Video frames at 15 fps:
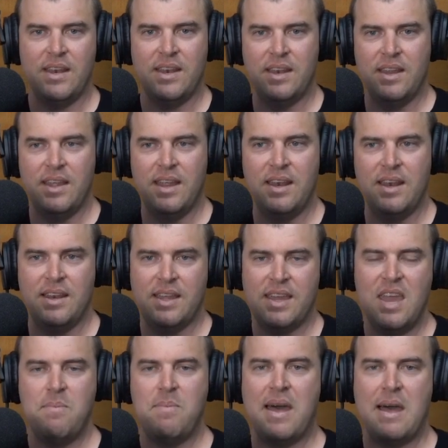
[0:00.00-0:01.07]
and
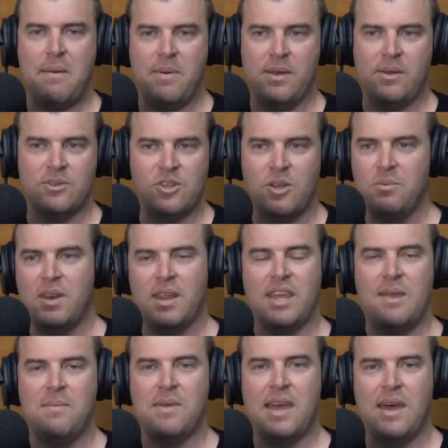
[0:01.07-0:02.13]
keep up, because I'm going to
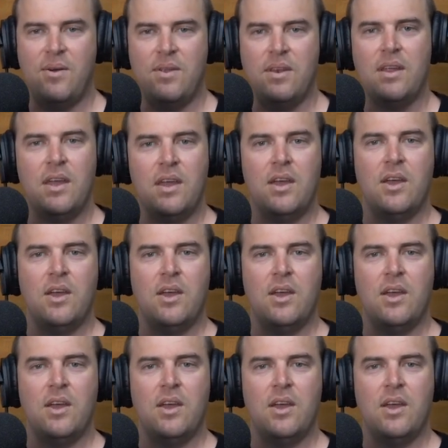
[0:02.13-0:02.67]
keep going.